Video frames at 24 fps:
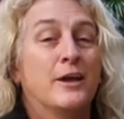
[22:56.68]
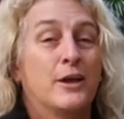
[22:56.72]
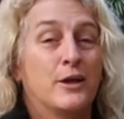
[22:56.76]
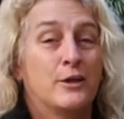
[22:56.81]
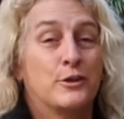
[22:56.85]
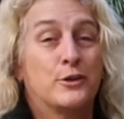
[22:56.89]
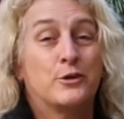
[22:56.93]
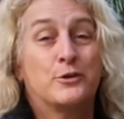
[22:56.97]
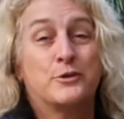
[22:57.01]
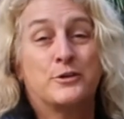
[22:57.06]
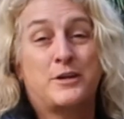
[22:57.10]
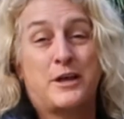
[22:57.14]

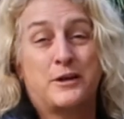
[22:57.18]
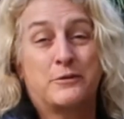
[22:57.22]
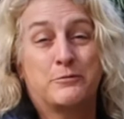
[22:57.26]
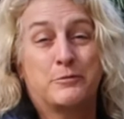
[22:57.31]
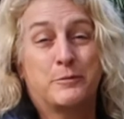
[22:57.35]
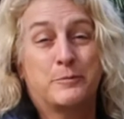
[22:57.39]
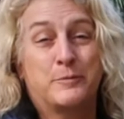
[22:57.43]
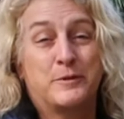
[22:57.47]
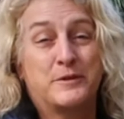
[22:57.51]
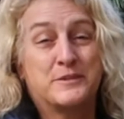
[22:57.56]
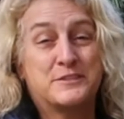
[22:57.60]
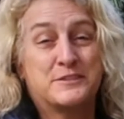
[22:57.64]
Learned how to
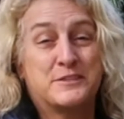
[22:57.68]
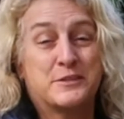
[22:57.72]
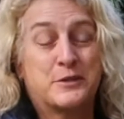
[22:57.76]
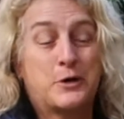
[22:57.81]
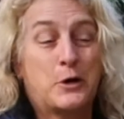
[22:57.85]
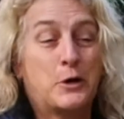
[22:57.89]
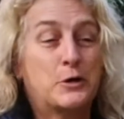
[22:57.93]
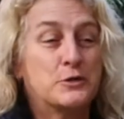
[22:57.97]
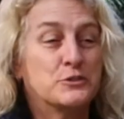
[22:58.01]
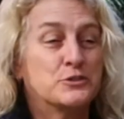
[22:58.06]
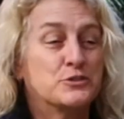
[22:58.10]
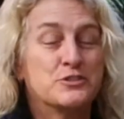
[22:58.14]
replace the
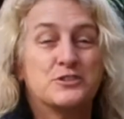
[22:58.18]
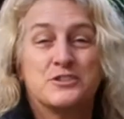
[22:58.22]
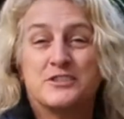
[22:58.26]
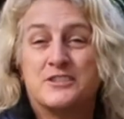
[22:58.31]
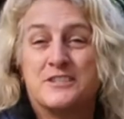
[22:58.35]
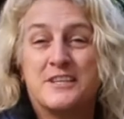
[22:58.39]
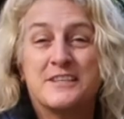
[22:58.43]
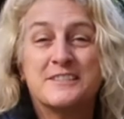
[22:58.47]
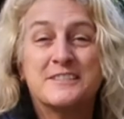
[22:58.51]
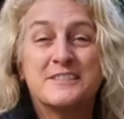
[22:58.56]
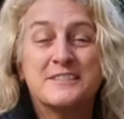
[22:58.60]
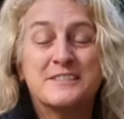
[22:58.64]
cartridge.
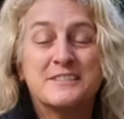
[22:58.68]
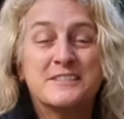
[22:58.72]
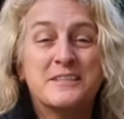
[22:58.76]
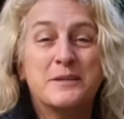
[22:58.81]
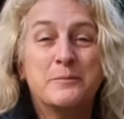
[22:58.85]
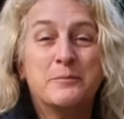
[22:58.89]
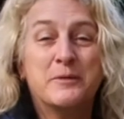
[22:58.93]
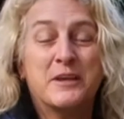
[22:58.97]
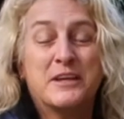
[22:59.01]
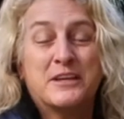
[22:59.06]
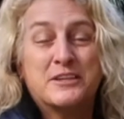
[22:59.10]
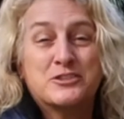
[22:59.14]
Doesn't seem
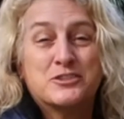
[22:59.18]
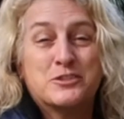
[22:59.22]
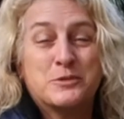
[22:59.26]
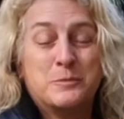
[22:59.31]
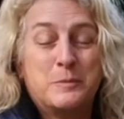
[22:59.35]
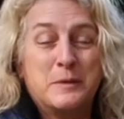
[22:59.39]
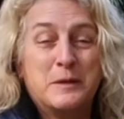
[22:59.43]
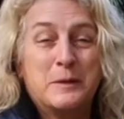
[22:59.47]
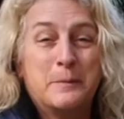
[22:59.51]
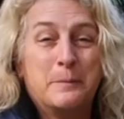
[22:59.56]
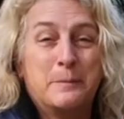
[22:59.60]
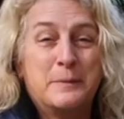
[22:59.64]
like it should
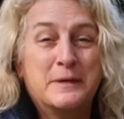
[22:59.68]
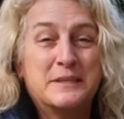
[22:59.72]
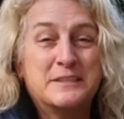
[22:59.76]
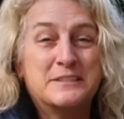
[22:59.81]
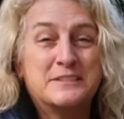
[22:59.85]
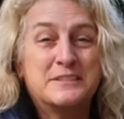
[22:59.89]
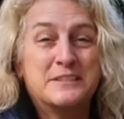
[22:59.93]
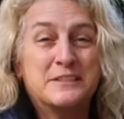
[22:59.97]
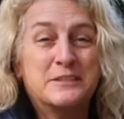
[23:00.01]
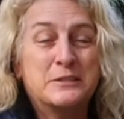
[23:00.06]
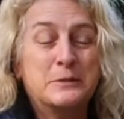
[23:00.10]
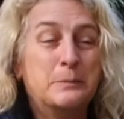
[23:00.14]
be a big
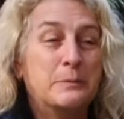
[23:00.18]
deal,